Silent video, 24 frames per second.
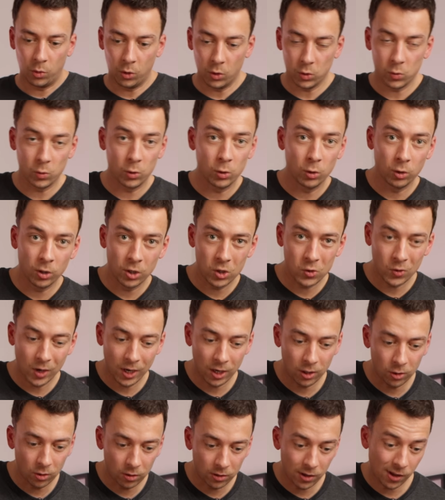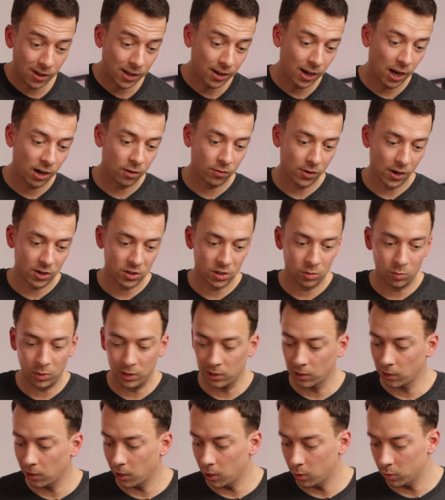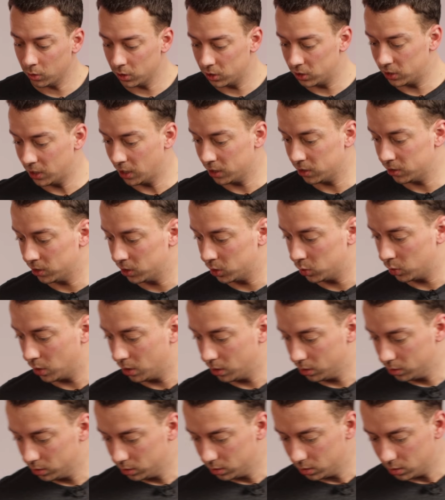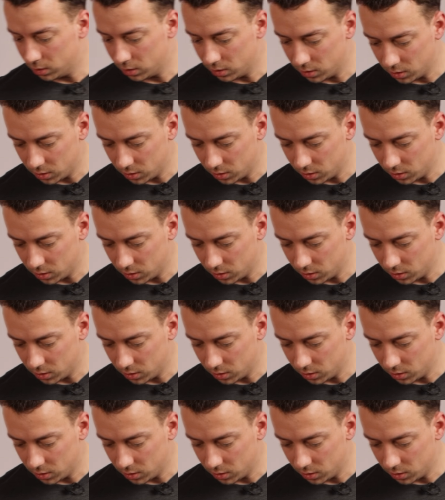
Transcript: Because we're doing a triangle, that kind of has to be the lowest section as well.